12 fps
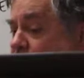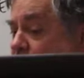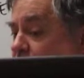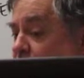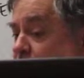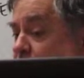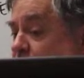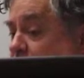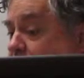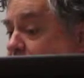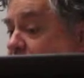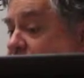came to me,
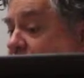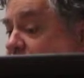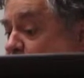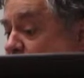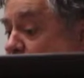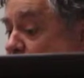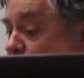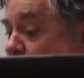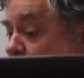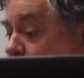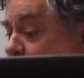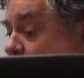because that's my
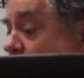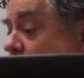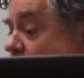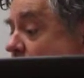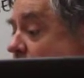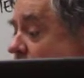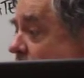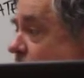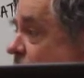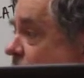job, and